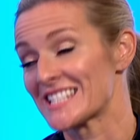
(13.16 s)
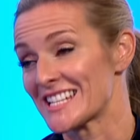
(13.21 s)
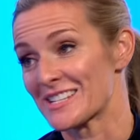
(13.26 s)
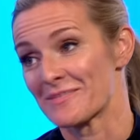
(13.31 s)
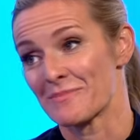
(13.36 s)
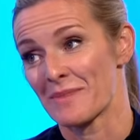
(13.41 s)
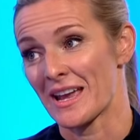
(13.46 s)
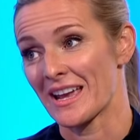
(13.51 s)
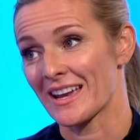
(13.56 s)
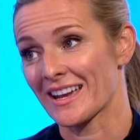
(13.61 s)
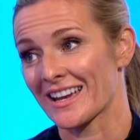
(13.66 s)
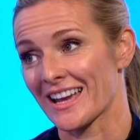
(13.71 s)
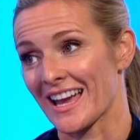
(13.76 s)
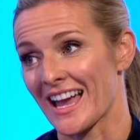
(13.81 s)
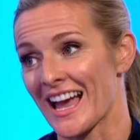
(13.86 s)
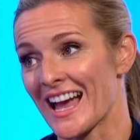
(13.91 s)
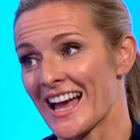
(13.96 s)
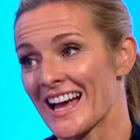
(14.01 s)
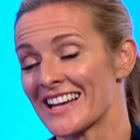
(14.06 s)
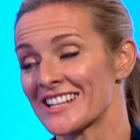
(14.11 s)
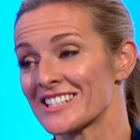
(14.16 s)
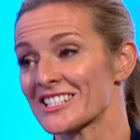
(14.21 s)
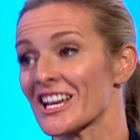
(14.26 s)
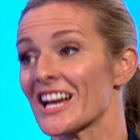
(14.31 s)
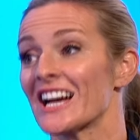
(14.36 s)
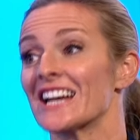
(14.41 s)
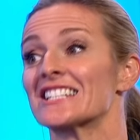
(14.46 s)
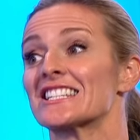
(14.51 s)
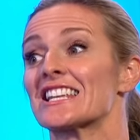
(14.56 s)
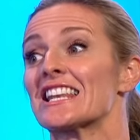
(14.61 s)
is Mick, and
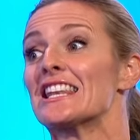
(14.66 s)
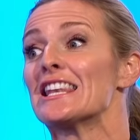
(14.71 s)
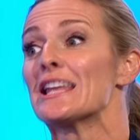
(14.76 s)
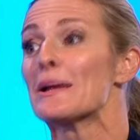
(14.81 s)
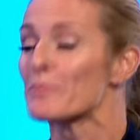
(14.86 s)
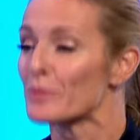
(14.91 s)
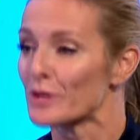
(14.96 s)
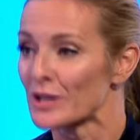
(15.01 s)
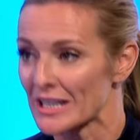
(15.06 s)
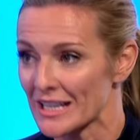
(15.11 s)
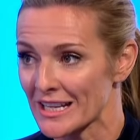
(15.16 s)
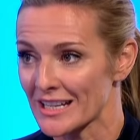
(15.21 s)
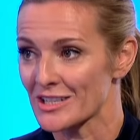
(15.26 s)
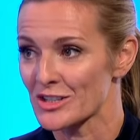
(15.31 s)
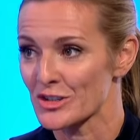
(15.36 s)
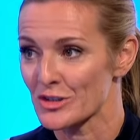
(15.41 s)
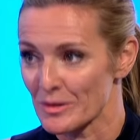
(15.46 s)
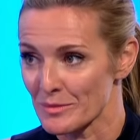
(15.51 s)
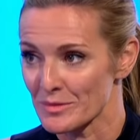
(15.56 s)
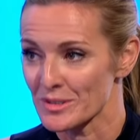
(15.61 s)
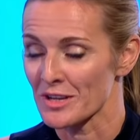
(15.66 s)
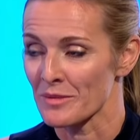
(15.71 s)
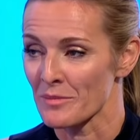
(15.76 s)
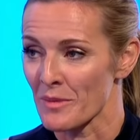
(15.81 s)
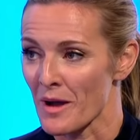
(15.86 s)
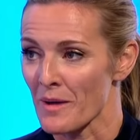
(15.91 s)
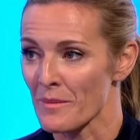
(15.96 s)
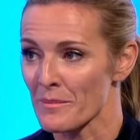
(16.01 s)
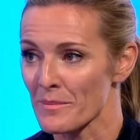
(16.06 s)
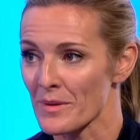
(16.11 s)
I deliberately tripped him
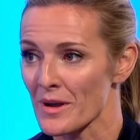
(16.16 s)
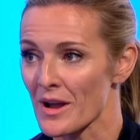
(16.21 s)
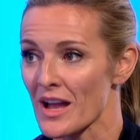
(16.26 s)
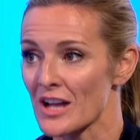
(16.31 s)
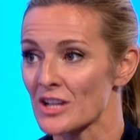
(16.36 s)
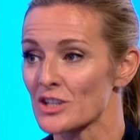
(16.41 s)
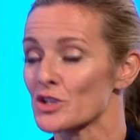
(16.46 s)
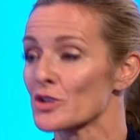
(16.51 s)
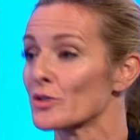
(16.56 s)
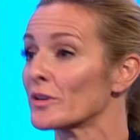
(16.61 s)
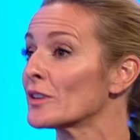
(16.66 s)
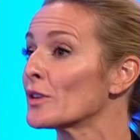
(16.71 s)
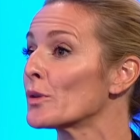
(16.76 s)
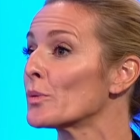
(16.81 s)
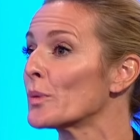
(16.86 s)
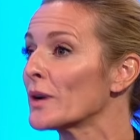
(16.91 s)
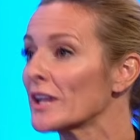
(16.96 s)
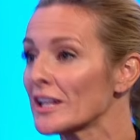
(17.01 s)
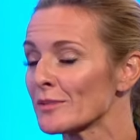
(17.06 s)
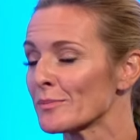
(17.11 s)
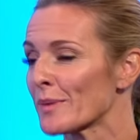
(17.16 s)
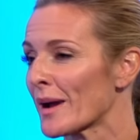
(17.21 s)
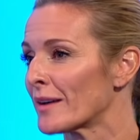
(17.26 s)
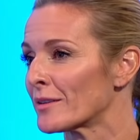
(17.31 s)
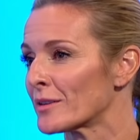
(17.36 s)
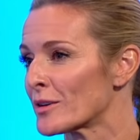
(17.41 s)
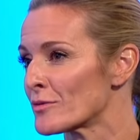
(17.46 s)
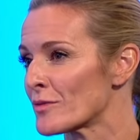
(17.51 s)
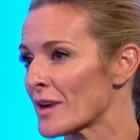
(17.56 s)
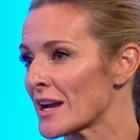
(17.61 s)
up during the
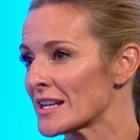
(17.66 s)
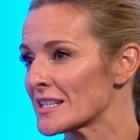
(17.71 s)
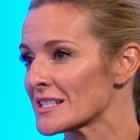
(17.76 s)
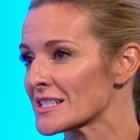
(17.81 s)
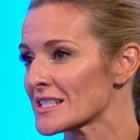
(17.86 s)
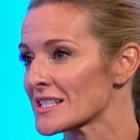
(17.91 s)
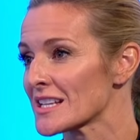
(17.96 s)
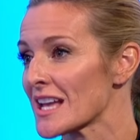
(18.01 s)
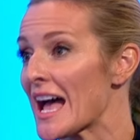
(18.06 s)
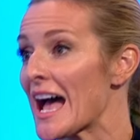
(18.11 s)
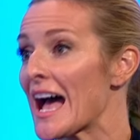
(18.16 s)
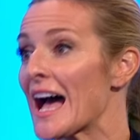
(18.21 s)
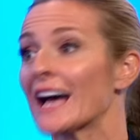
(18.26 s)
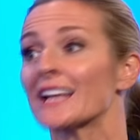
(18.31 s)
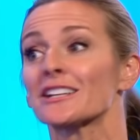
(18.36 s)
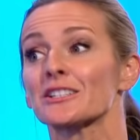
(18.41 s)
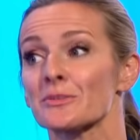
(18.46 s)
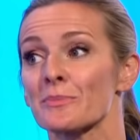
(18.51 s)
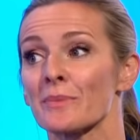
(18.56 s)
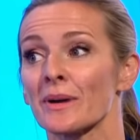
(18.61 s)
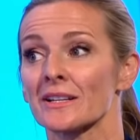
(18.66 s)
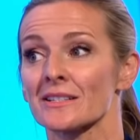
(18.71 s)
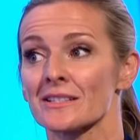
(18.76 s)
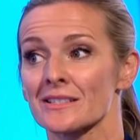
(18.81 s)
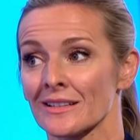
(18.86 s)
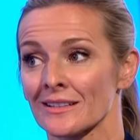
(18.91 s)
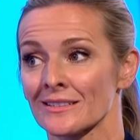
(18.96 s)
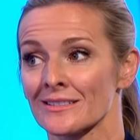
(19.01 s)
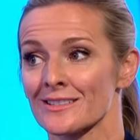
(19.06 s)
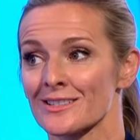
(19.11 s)
wheelbarrow race at my
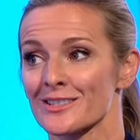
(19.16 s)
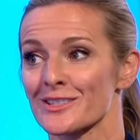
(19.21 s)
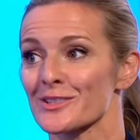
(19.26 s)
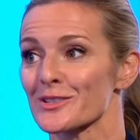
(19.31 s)
son's